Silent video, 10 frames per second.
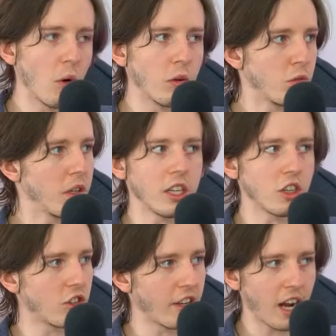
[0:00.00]
it was really
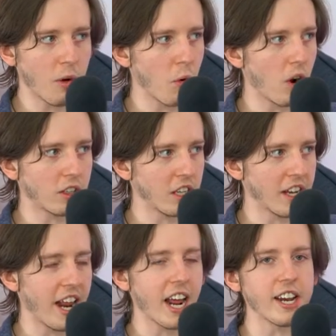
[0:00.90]
just like I walked
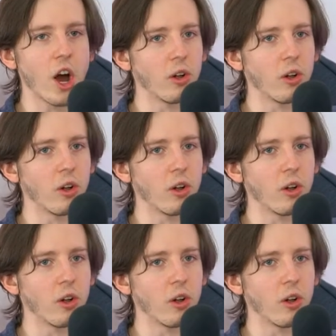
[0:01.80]
in, and I know